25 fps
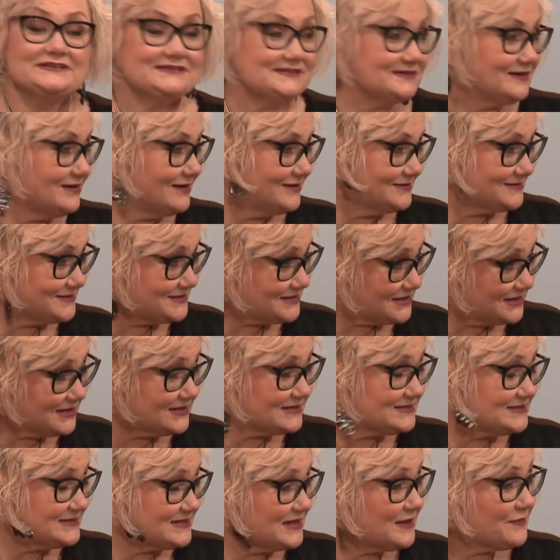started and
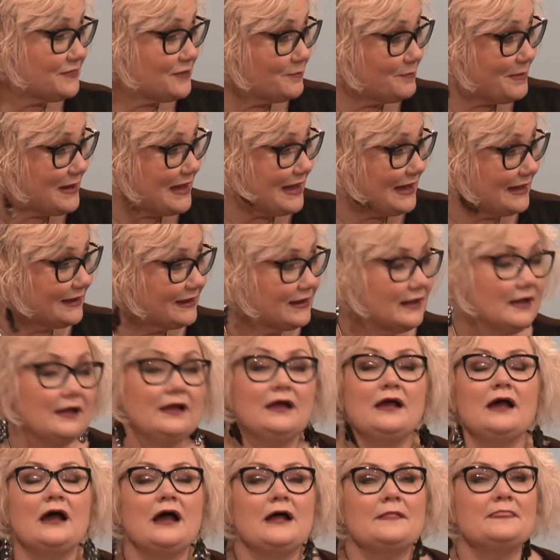I'd sit at the back
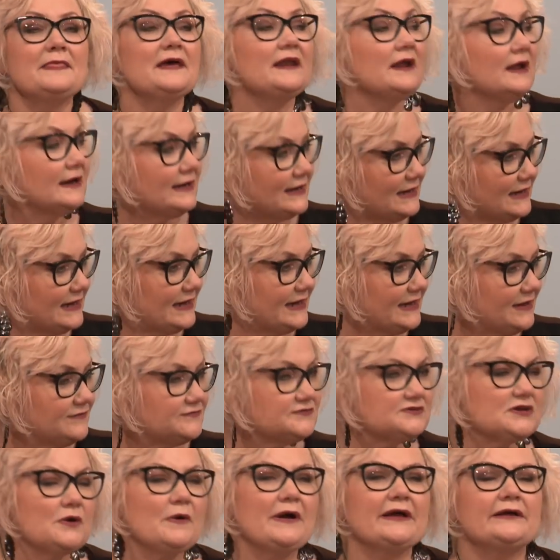and then I'd leave.
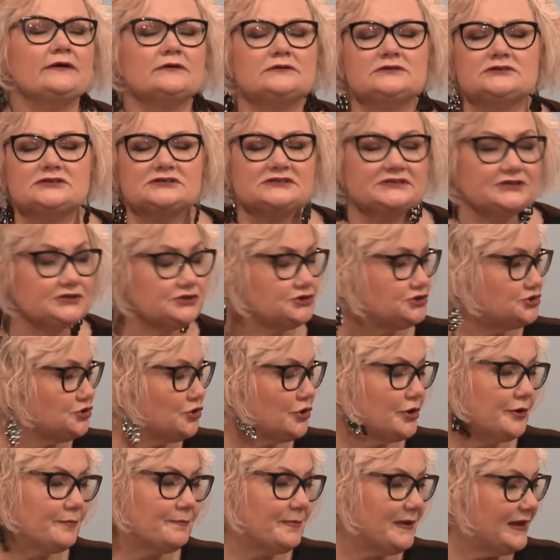So I could just
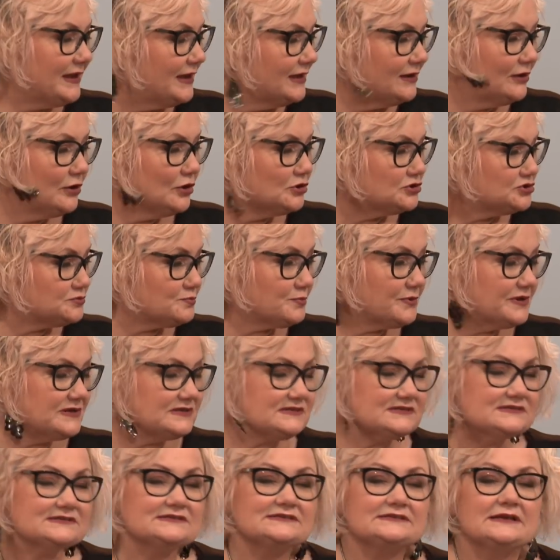enjoy being in God's
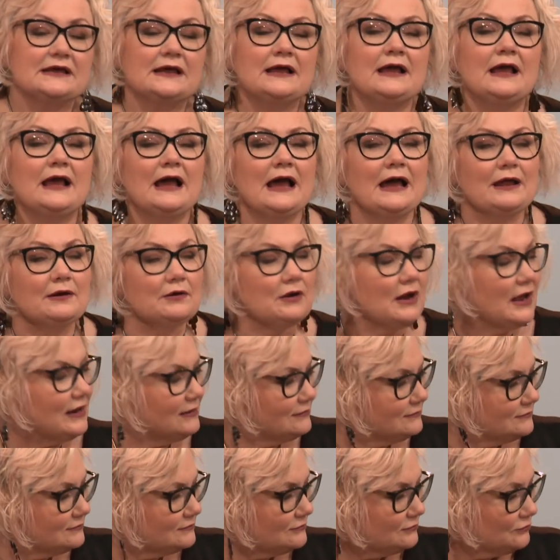presence
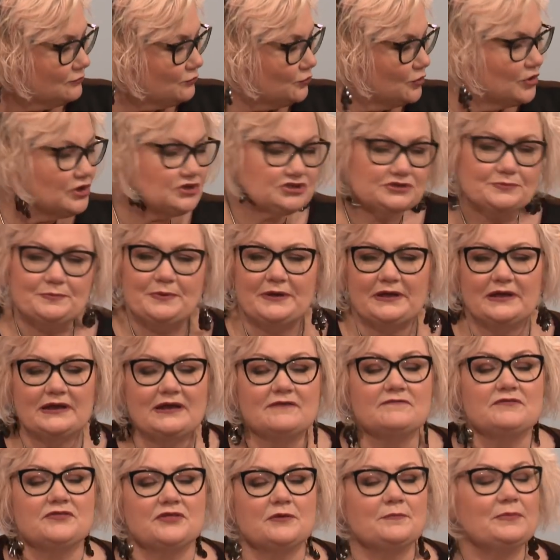and worshipping and
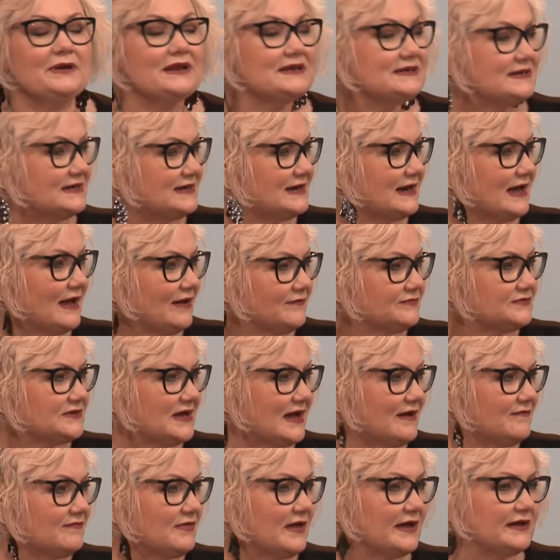everything, but I didn't have to
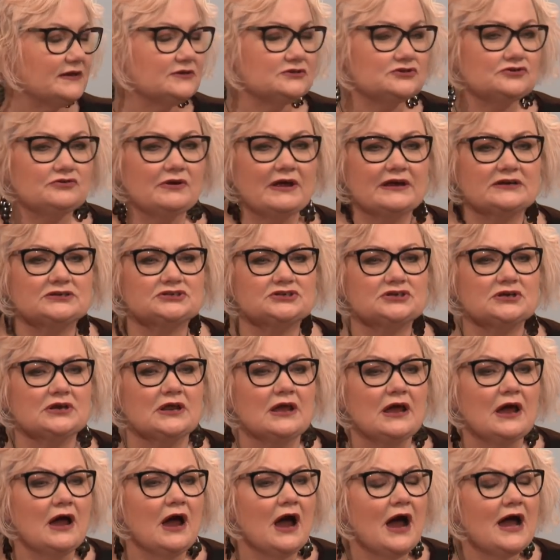have that interaction.
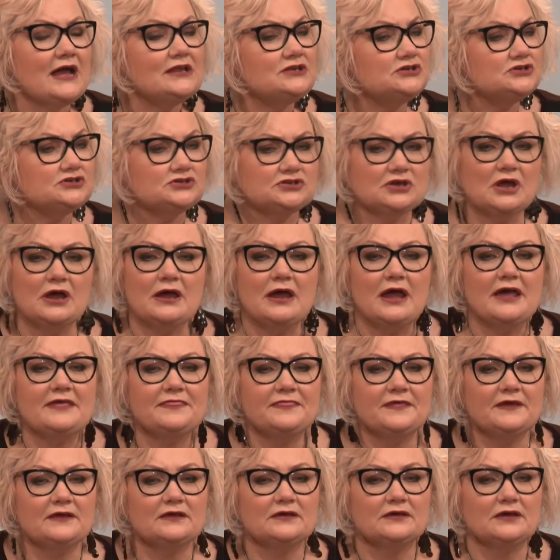I
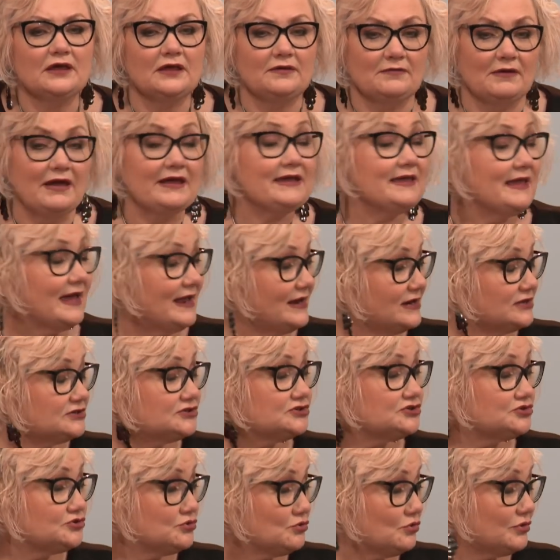think, again,
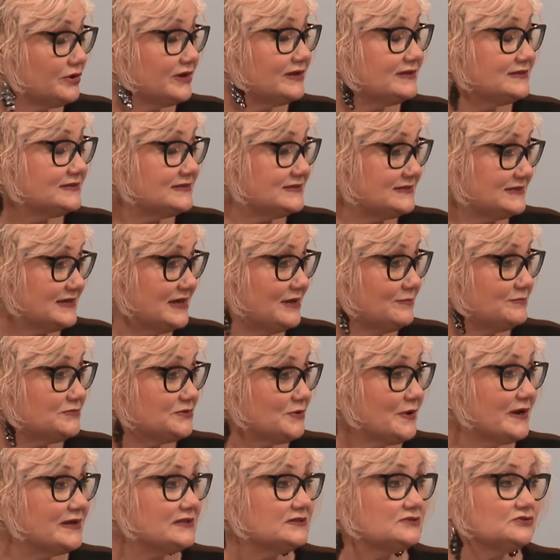it's talking to Tim.
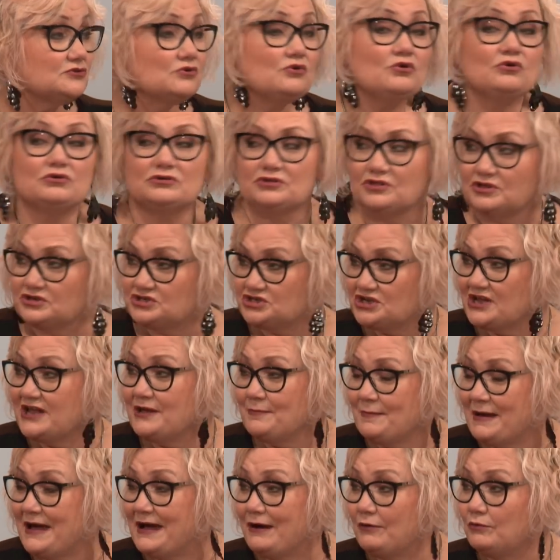So I talked the
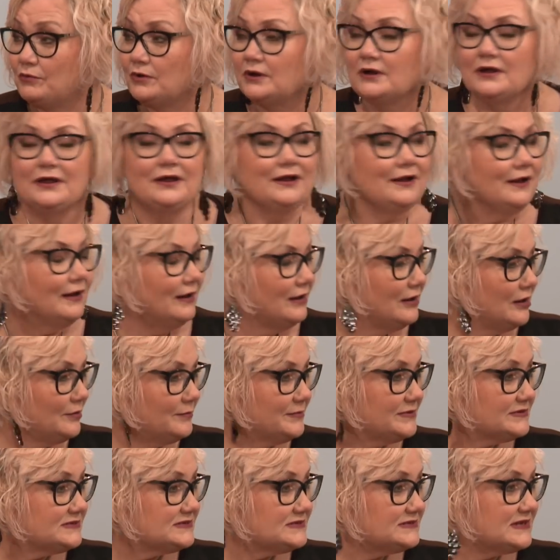shame out
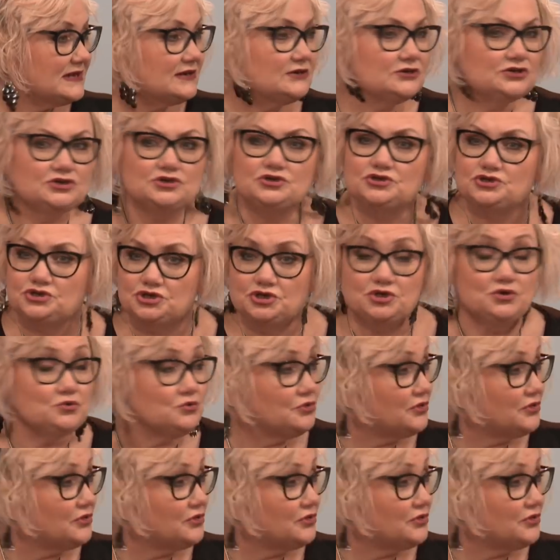and said, babes, do you